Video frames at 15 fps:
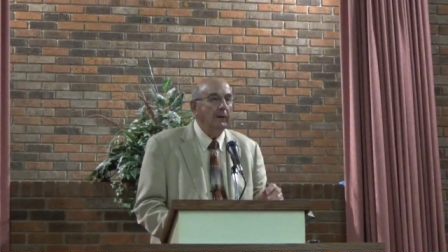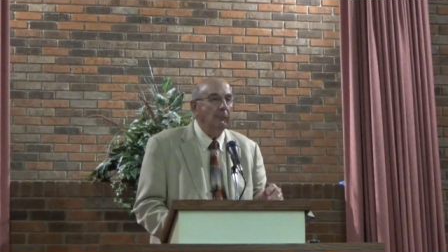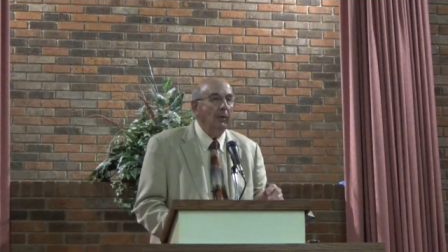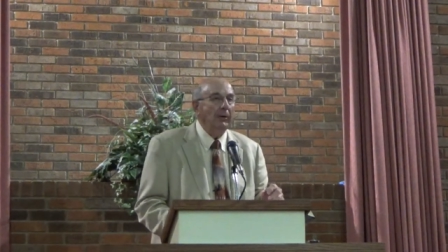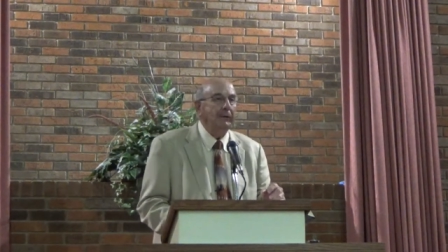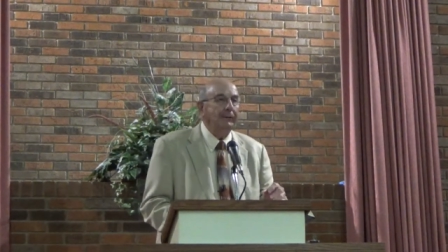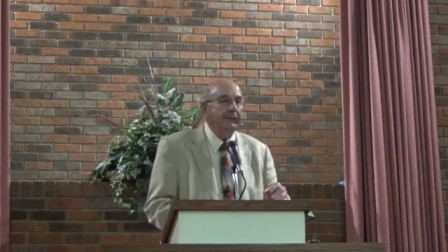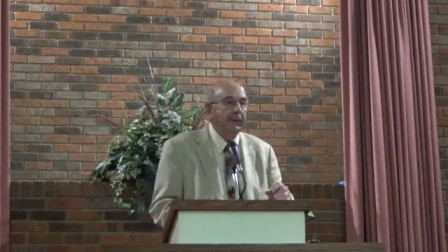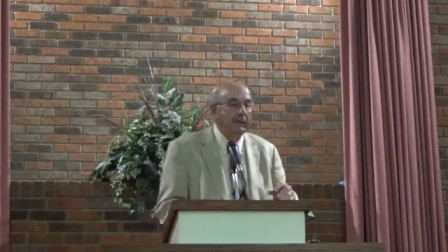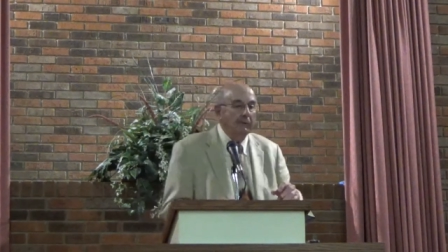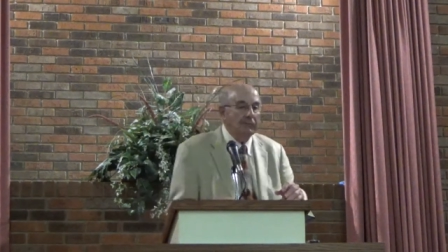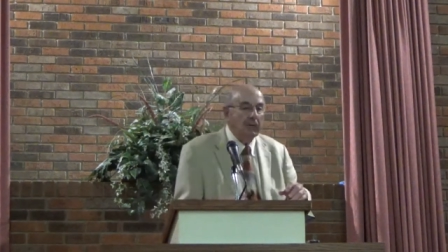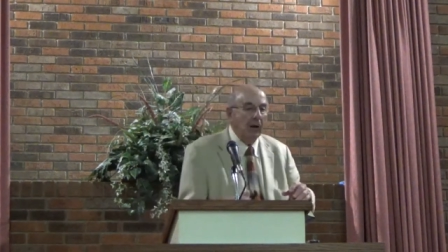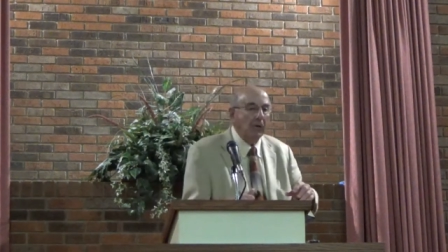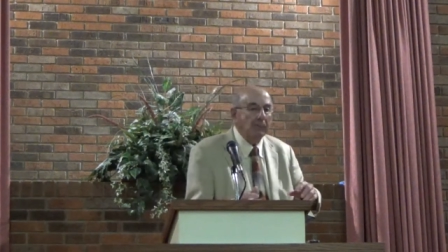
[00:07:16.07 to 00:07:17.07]
But
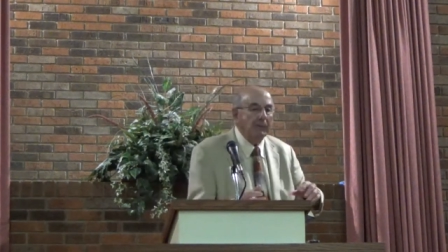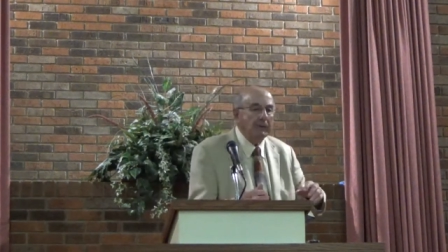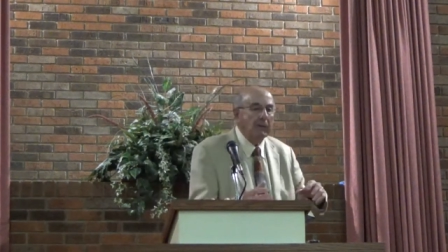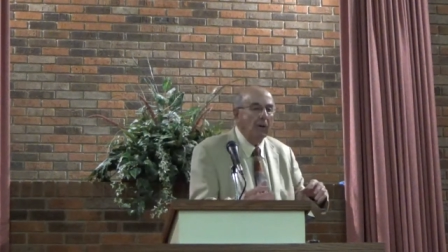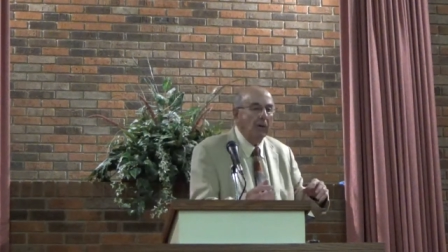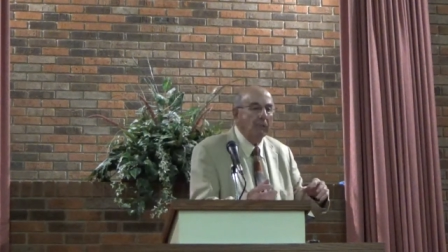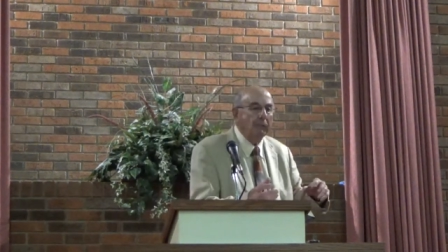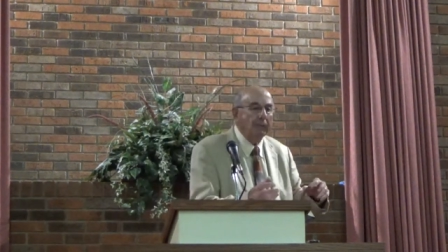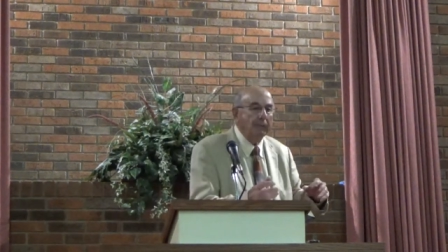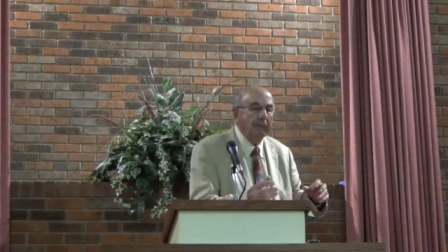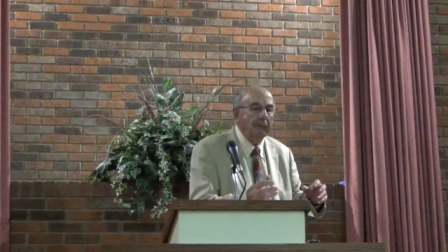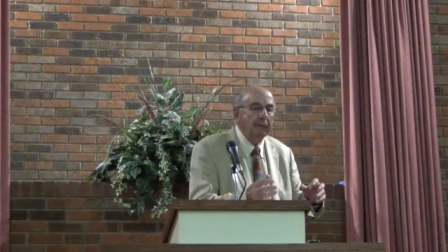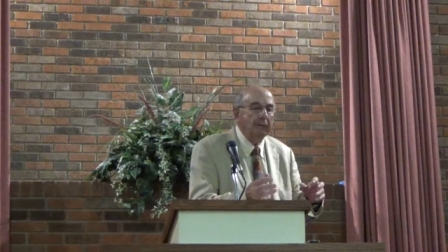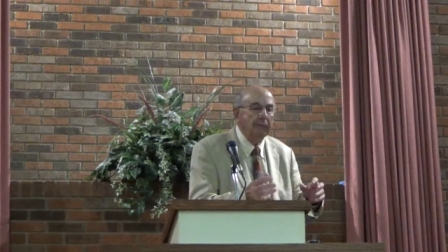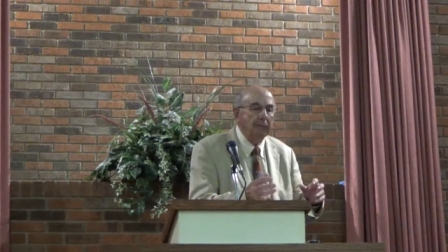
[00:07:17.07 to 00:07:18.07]
it shall
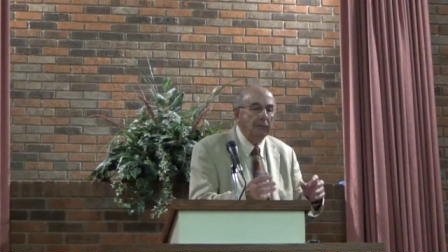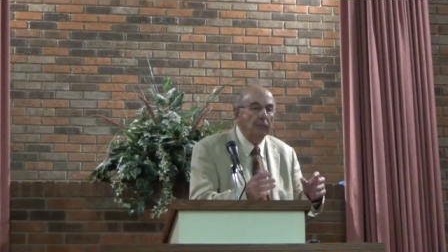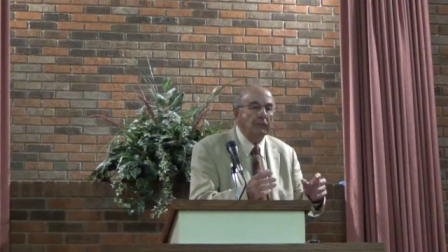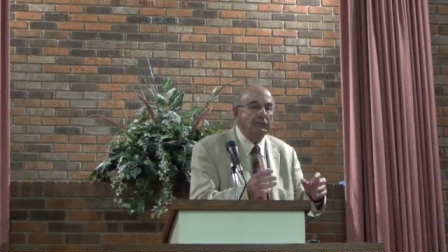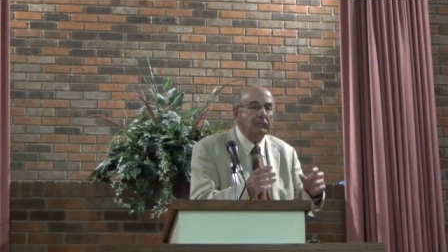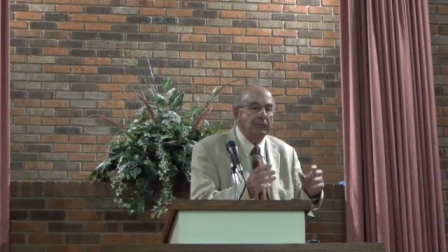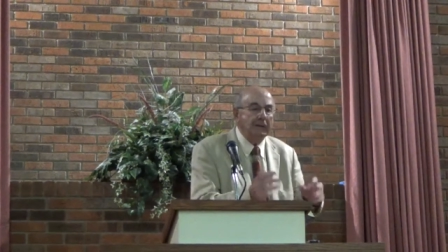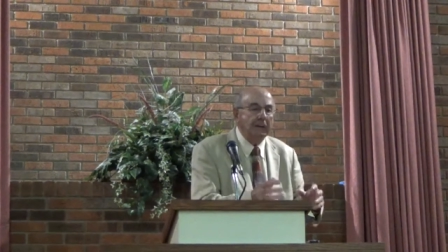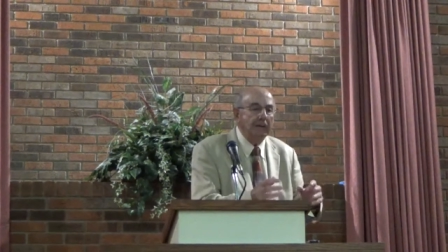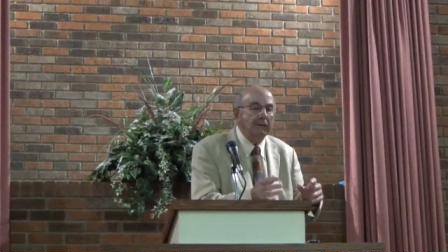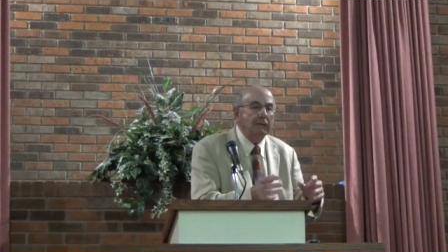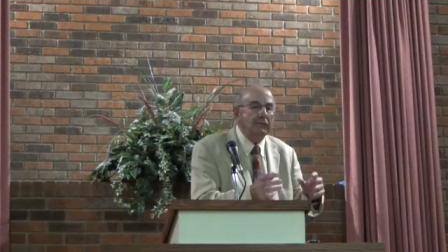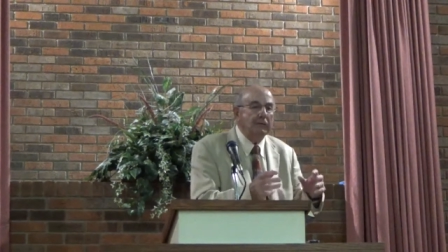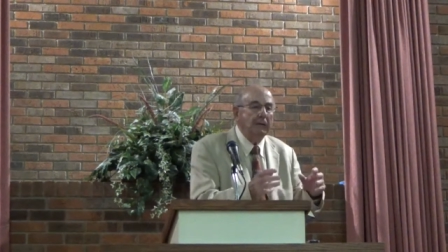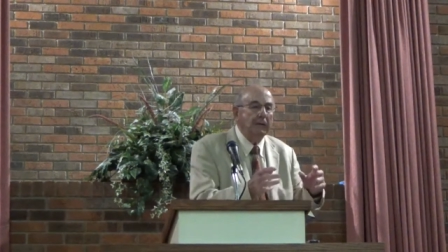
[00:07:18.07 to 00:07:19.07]
become your
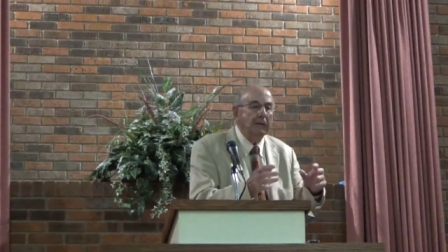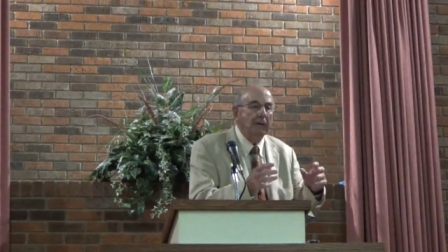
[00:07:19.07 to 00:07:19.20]
sins